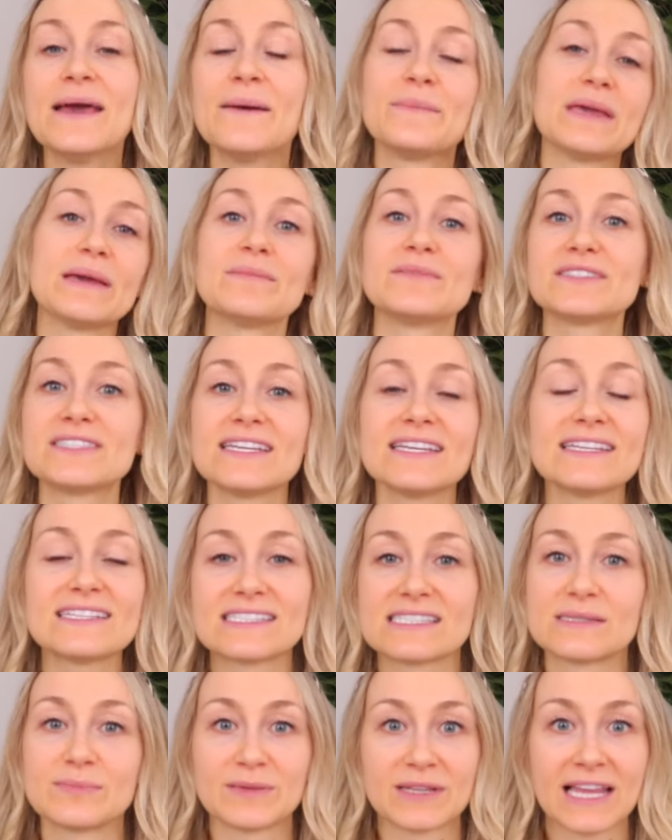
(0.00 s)
Be able to
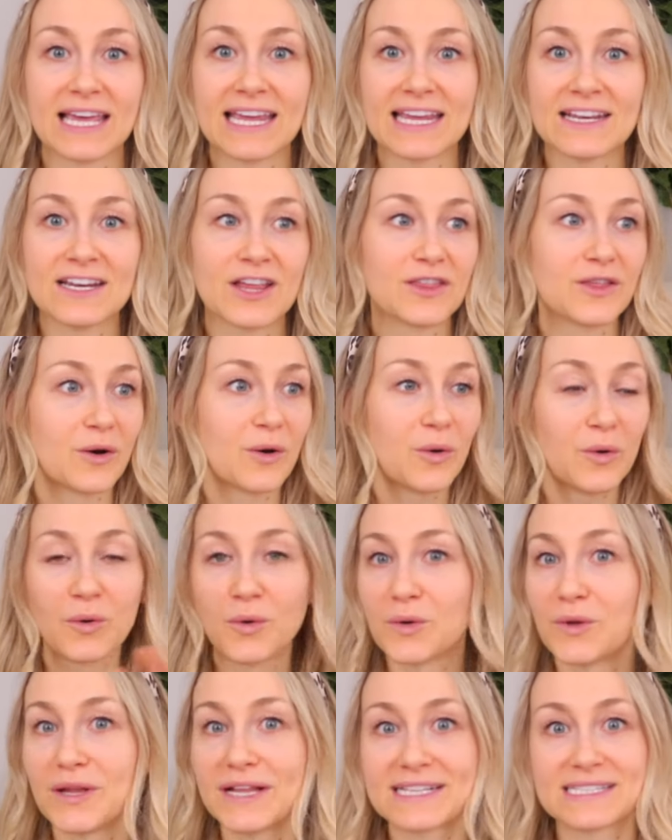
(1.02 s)
explain the
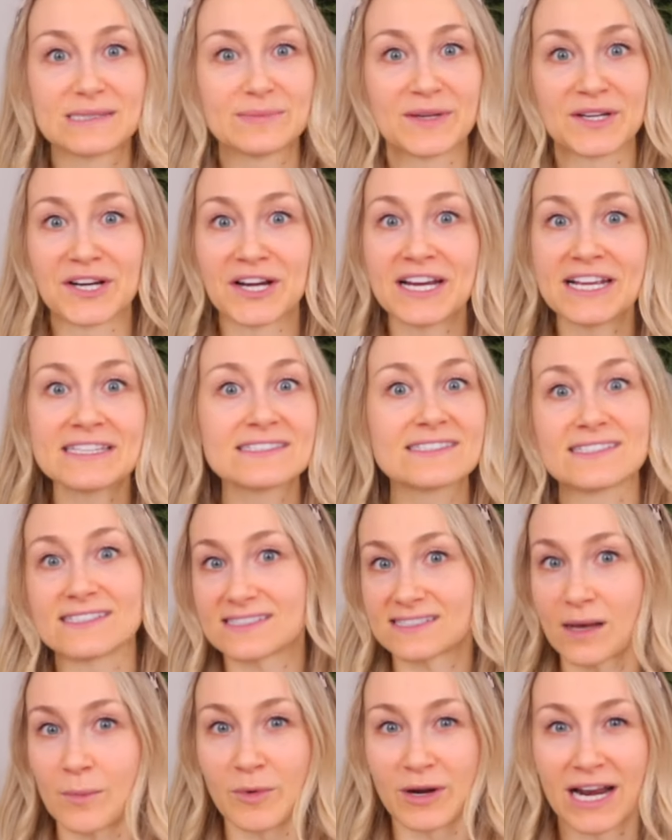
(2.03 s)
whole experience to
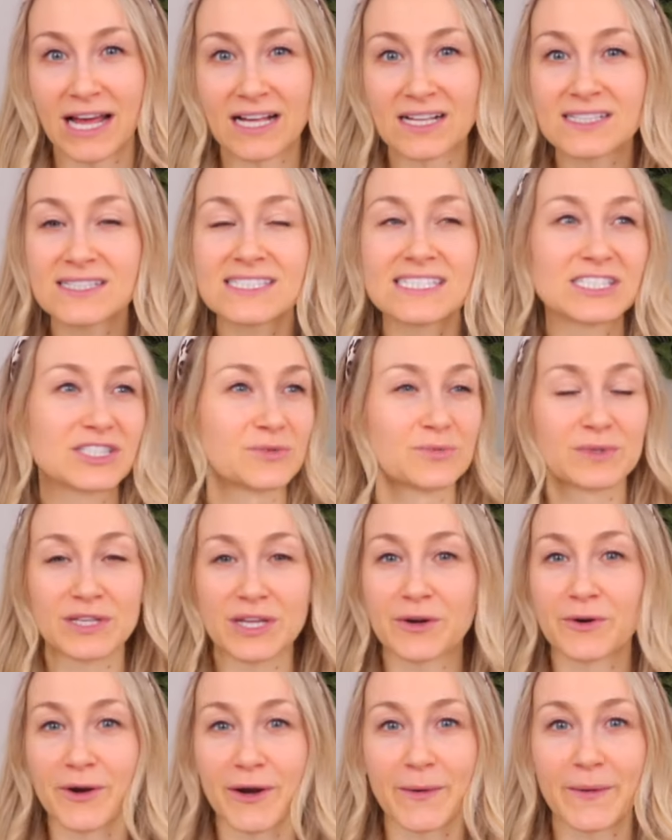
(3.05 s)
someone else else is a
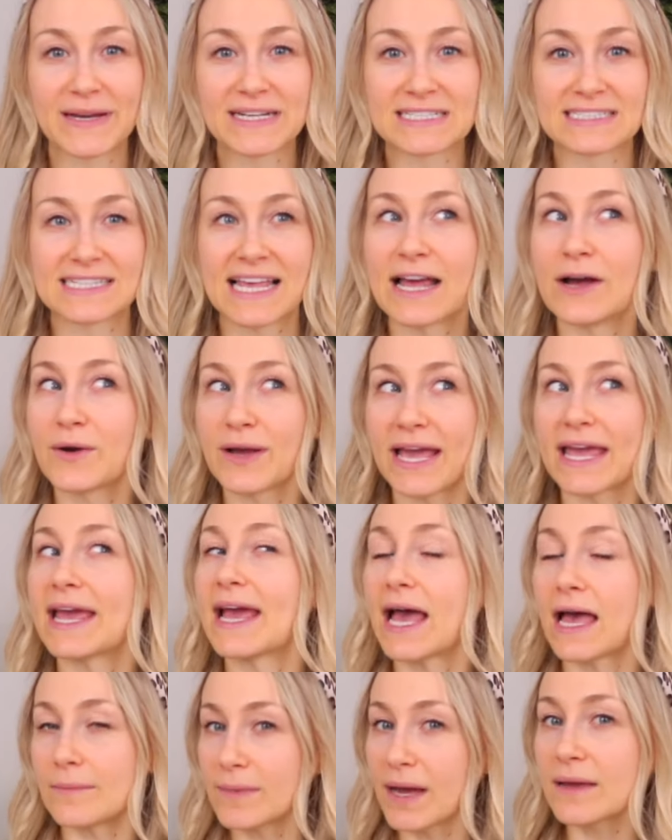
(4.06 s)
really great way to say, okay,
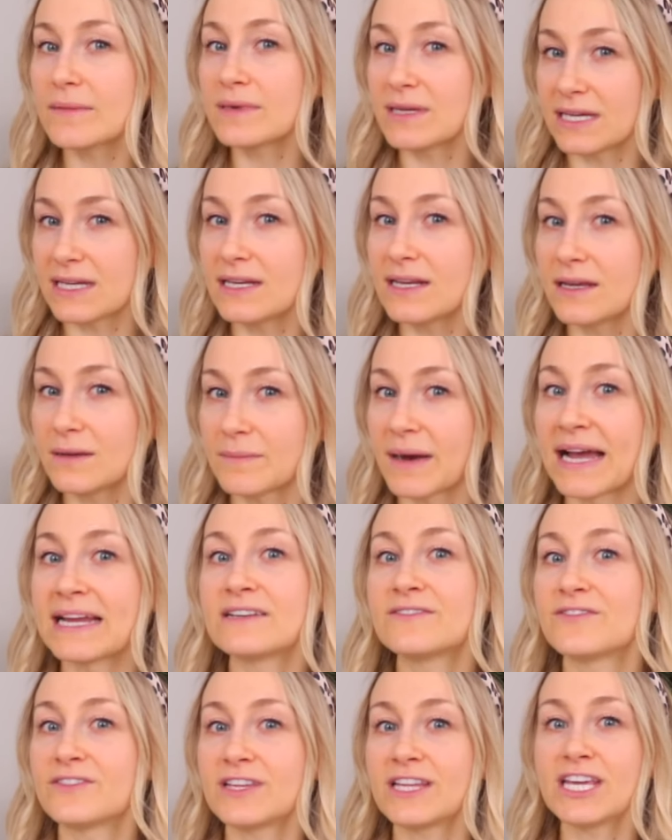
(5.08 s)
am I eating
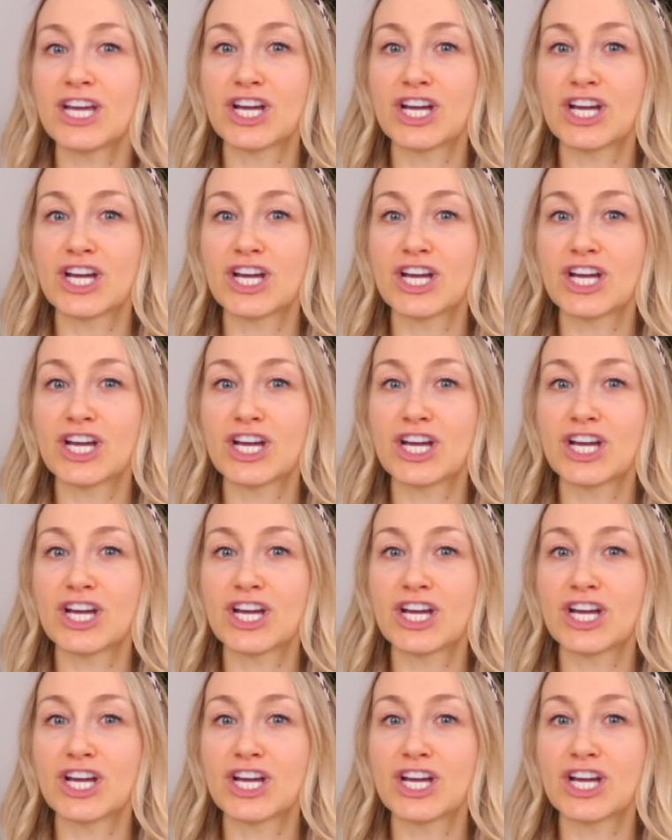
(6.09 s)
mindfully?